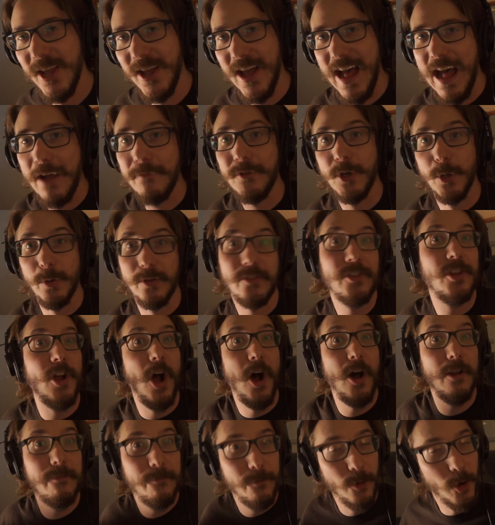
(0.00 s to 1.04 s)
after it's
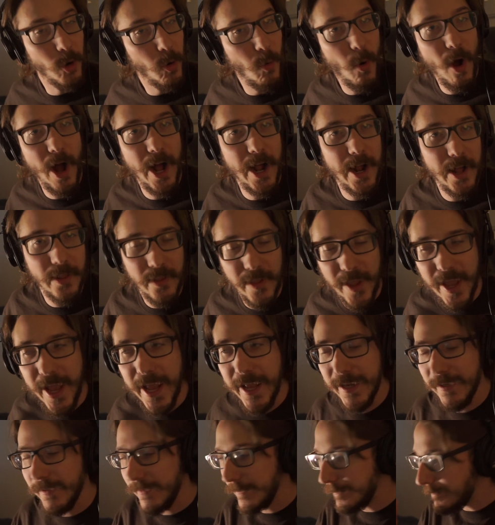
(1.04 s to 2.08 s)
gone for a while.
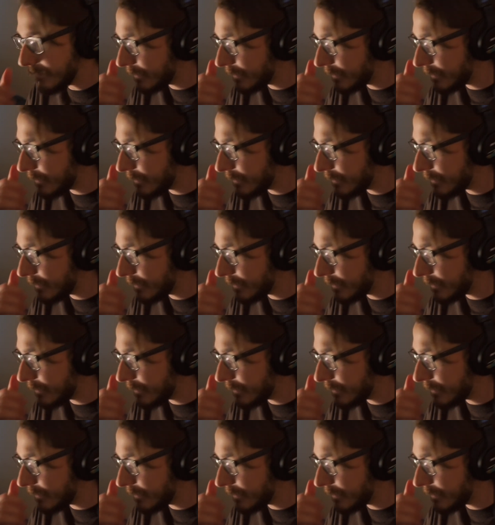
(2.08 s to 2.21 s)
And